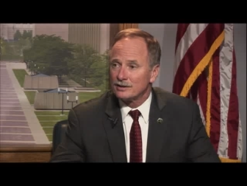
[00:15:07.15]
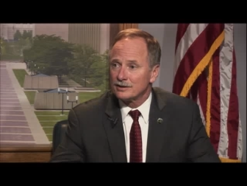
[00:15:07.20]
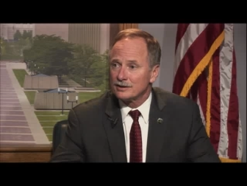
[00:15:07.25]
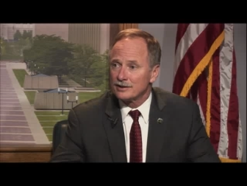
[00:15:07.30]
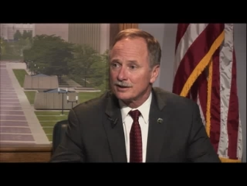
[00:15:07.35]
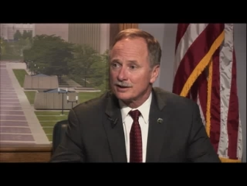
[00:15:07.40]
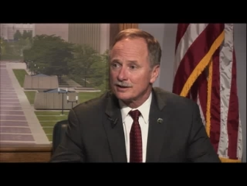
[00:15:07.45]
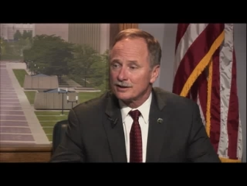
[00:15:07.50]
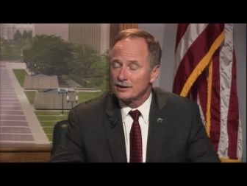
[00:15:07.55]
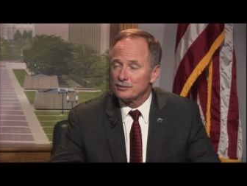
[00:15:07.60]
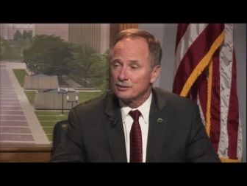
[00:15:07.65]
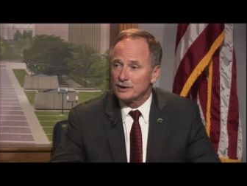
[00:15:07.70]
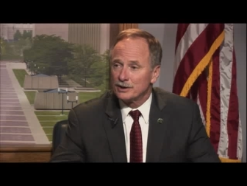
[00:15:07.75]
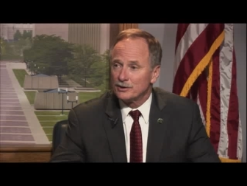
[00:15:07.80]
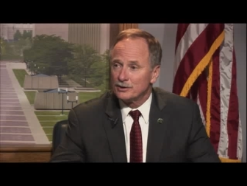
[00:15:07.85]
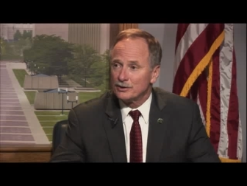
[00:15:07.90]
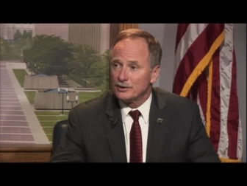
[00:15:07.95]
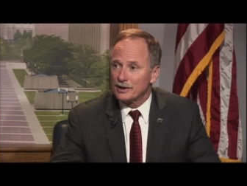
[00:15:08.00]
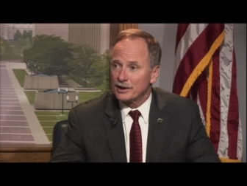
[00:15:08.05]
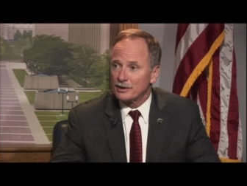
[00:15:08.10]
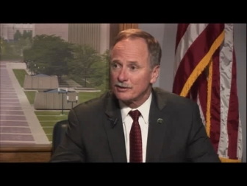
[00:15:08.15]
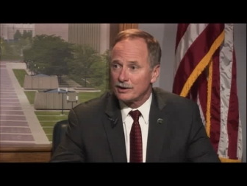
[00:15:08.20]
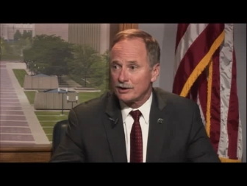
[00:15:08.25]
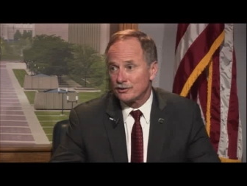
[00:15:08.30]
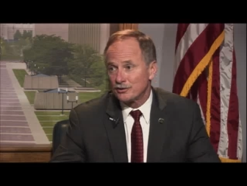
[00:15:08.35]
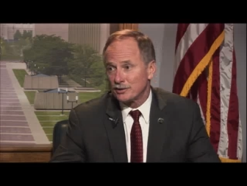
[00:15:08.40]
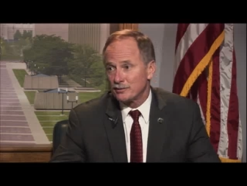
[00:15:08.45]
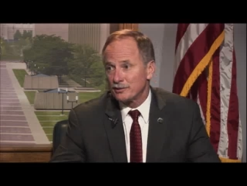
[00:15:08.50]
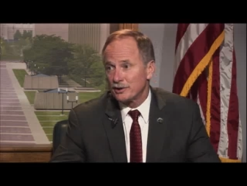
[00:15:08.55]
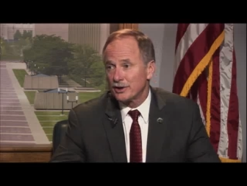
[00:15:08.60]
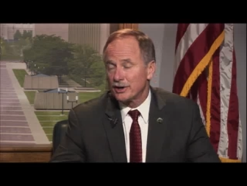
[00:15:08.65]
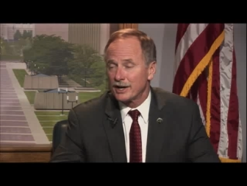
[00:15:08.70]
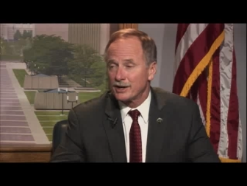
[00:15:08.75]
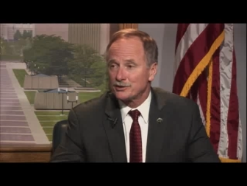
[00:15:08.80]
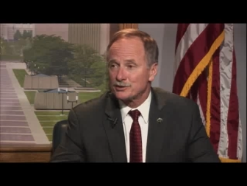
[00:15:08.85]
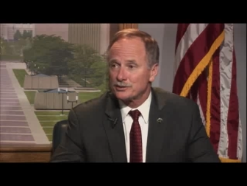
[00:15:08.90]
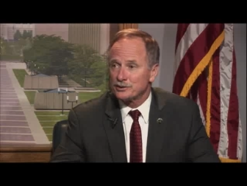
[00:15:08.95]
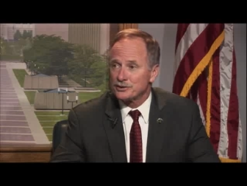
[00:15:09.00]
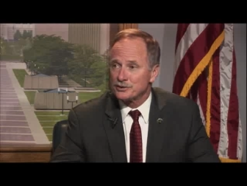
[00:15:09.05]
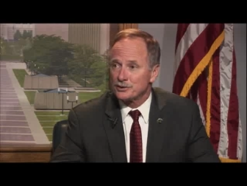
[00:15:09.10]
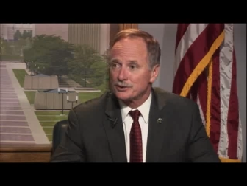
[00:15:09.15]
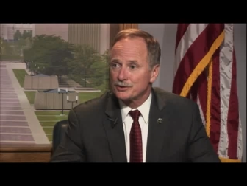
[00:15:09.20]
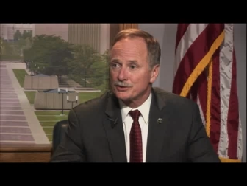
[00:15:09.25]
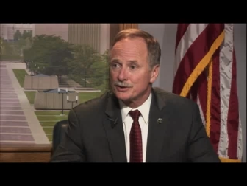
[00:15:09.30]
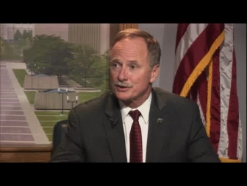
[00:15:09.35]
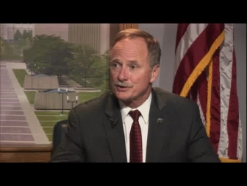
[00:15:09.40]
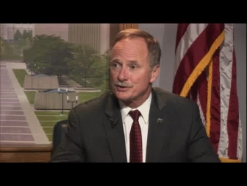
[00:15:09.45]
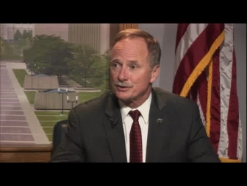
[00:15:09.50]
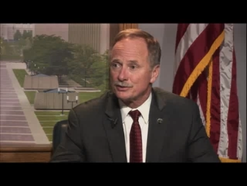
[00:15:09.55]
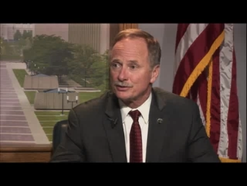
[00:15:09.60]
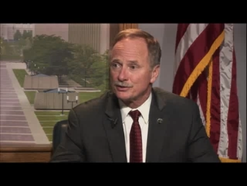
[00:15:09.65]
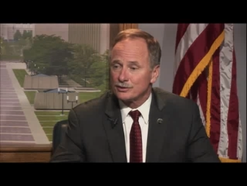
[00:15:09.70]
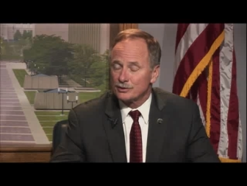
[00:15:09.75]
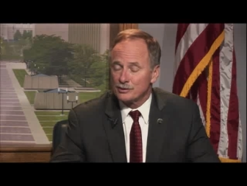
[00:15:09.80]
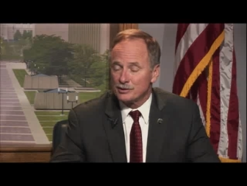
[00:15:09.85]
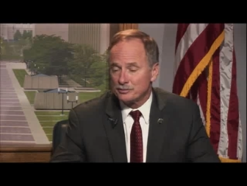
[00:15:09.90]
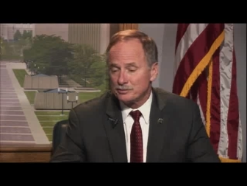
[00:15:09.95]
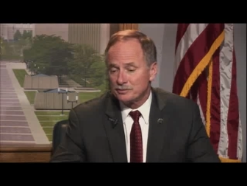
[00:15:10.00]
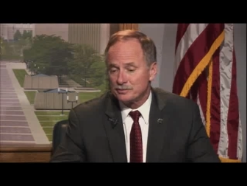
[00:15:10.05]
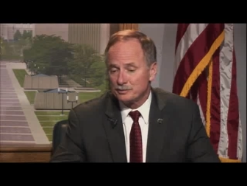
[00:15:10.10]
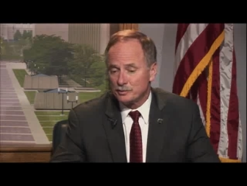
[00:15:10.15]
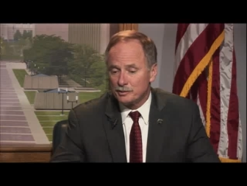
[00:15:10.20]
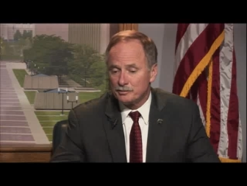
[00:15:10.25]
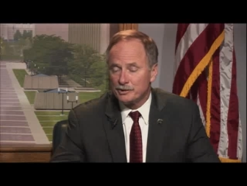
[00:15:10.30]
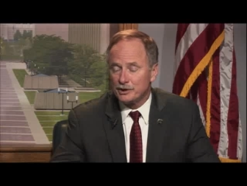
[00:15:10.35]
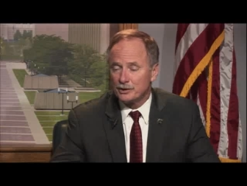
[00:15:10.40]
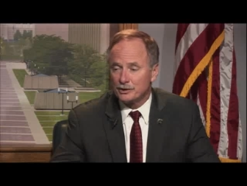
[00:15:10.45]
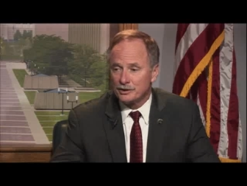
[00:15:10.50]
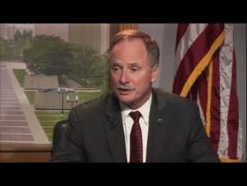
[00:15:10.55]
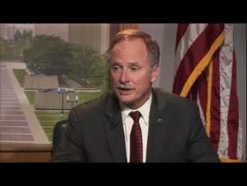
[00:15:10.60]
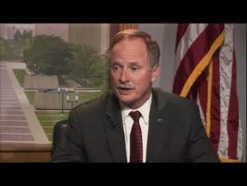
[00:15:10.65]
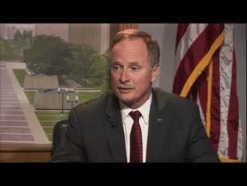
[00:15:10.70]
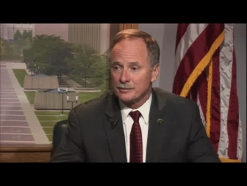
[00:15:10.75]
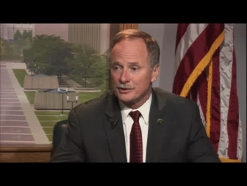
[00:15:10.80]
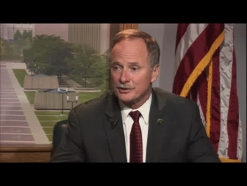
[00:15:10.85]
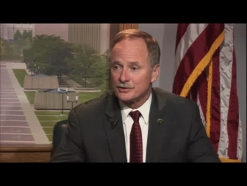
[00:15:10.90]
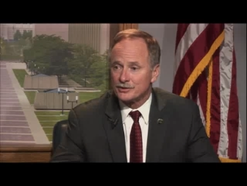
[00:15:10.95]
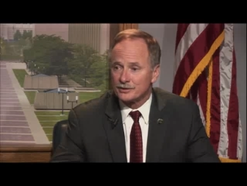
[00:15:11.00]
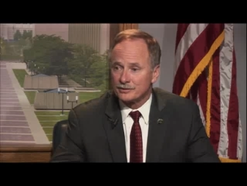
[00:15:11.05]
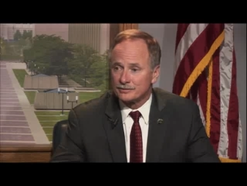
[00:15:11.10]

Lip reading: And I think we can do that around some of the natural resource issues. So we'll be good neighbors.